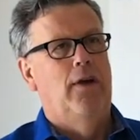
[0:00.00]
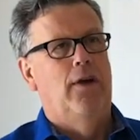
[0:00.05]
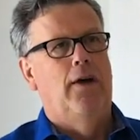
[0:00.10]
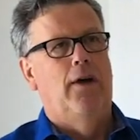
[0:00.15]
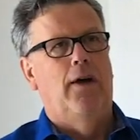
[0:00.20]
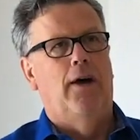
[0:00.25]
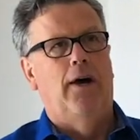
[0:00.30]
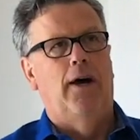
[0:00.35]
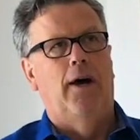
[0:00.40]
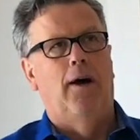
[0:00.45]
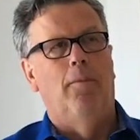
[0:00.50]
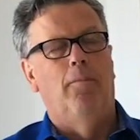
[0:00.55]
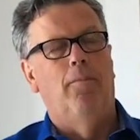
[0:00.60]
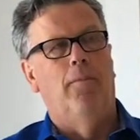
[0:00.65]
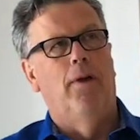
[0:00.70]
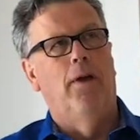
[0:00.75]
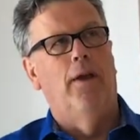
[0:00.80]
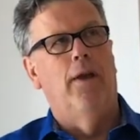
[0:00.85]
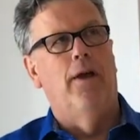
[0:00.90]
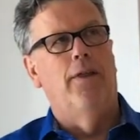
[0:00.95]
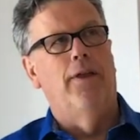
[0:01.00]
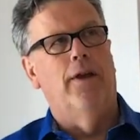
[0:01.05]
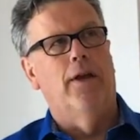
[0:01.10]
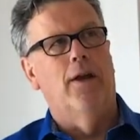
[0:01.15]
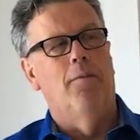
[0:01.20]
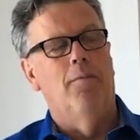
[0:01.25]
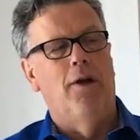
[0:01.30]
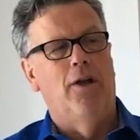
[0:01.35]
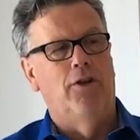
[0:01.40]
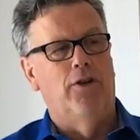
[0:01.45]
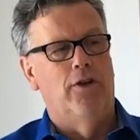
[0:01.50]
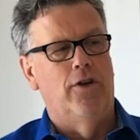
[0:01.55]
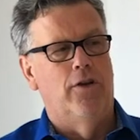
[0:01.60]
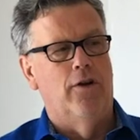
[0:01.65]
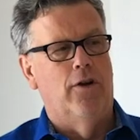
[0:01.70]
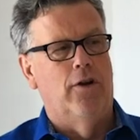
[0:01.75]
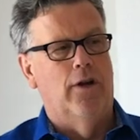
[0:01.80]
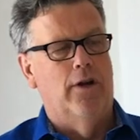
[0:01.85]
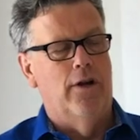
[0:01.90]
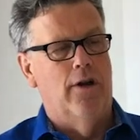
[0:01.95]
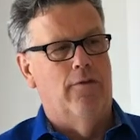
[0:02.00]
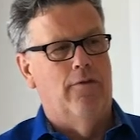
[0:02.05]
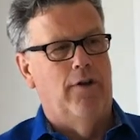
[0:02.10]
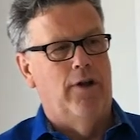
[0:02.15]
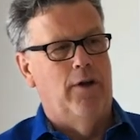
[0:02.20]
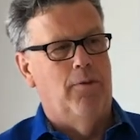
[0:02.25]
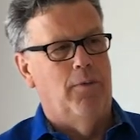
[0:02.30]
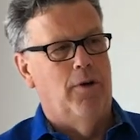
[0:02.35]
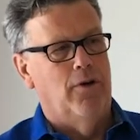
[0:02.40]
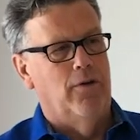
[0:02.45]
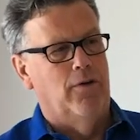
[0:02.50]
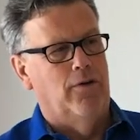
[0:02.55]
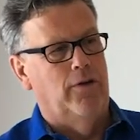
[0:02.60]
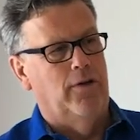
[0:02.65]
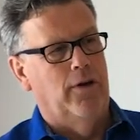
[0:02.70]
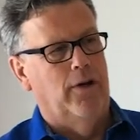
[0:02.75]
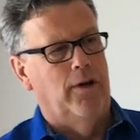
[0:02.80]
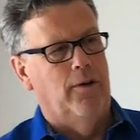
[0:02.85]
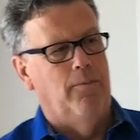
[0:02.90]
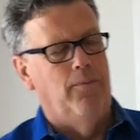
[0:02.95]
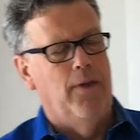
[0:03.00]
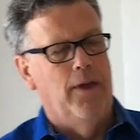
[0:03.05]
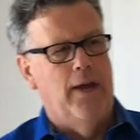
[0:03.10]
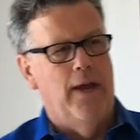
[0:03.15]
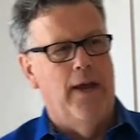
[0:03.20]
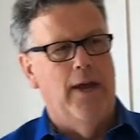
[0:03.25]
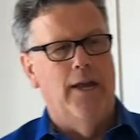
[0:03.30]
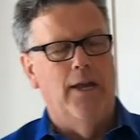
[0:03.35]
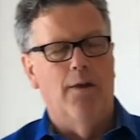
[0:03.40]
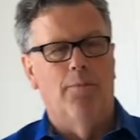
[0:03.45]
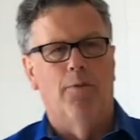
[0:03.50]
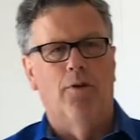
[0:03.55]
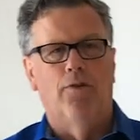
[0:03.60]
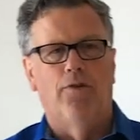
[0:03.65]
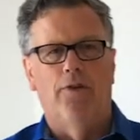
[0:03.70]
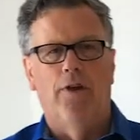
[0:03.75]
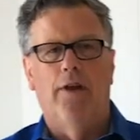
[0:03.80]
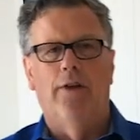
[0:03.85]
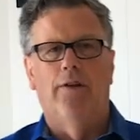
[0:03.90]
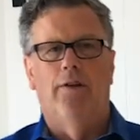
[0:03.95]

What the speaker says: And I think I mentioned earlier that about 80%